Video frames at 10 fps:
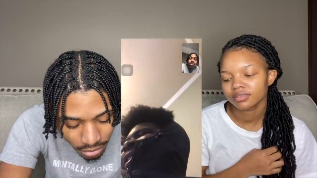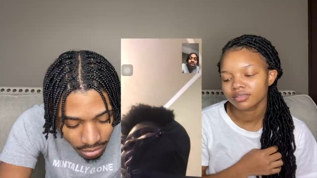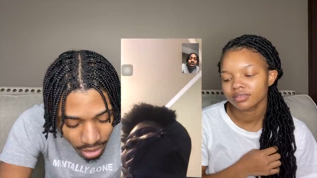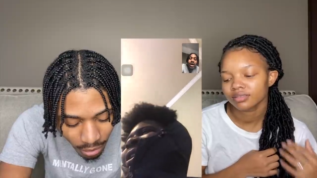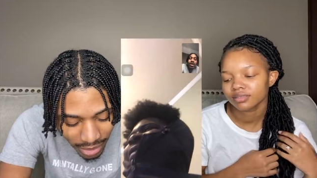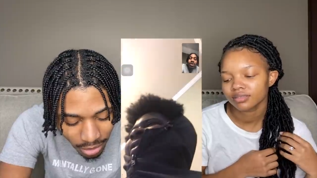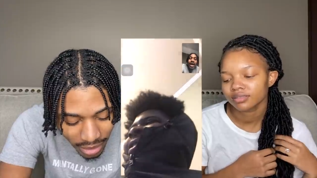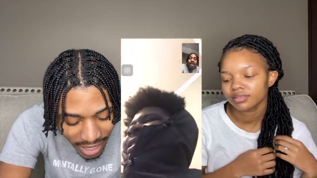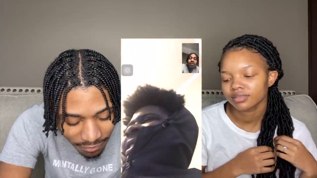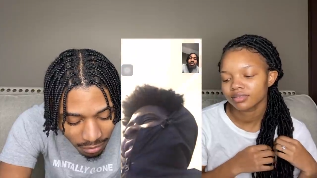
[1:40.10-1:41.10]
Speaker 1: Bro, why you
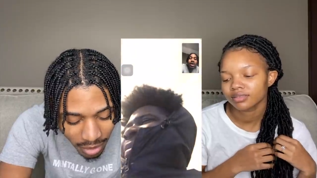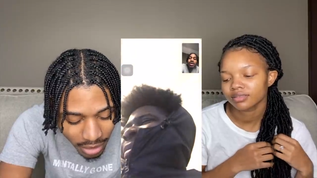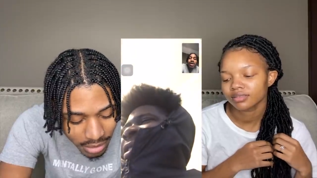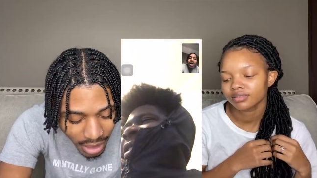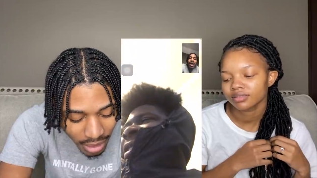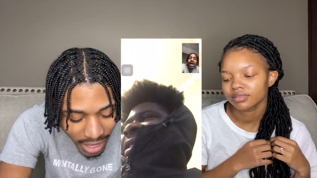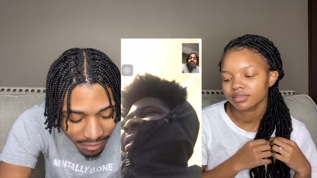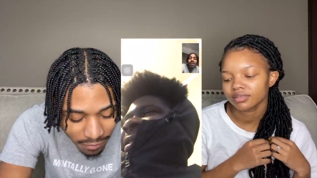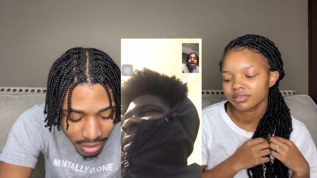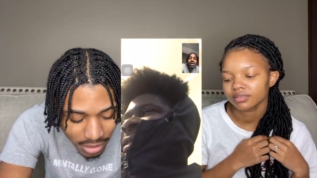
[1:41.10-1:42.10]
laughing, bro? That's not
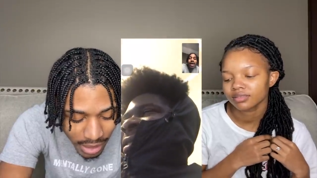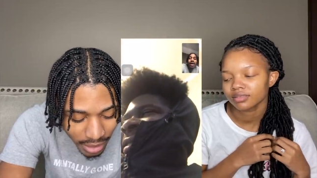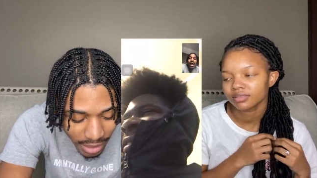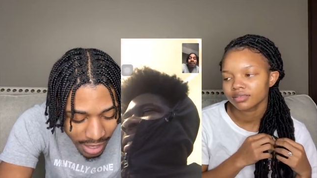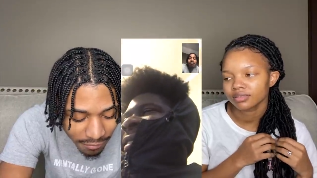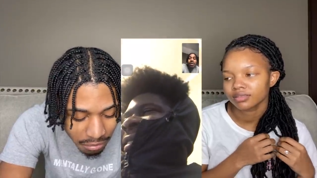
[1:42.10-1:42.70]
laughing. That's not a laughing